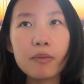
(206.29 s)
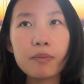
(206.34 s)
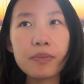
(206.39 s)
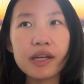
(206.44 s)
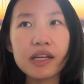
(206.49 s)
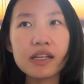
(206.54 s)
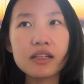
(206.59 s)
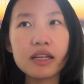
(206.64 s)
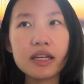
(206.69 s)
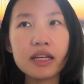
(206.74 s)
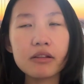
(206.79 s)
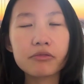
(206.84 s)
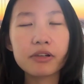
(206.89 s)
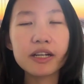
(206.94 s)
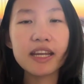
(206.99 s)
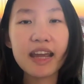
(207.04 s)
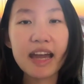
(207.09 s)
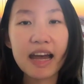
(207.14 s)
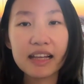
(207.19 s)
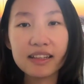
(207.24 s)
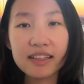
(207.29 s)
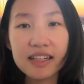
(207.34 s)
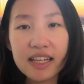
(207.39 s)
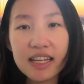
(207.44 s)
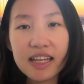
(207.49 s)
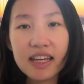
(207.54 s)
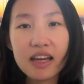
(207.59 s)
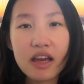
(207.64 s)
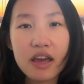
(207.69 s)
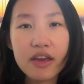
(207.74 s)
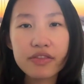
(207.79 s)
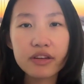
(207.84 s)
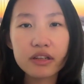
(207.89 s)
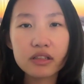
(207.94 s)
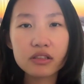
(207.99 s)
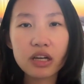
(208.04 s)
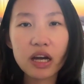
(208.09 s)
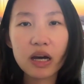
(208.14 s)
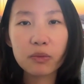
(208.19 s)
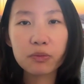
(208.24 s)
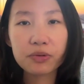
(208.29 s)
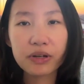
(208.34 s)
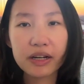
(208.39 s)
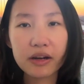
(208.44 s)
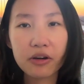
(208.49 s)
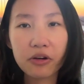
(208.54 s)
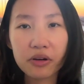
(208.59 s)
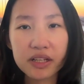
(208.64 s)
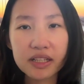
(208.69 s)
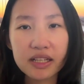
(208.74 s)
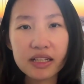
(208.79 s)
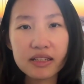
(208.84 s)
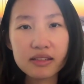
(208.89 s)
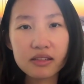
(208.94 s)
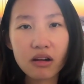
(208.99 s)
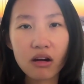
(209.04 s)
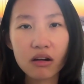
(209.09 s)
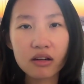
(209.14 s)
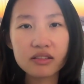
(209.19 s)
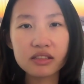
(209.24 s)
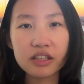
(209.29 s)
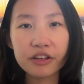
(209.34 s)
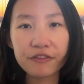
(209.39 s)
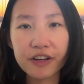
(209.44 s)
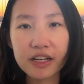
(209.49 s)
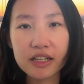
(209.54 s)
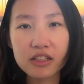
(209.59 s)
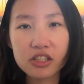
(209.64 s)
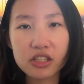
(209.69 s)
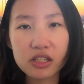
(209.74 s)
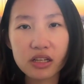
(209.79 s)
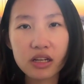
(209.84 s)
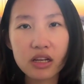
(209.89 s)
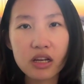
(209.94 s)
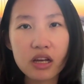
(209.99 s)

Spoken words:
but in reality, the top priorities are different.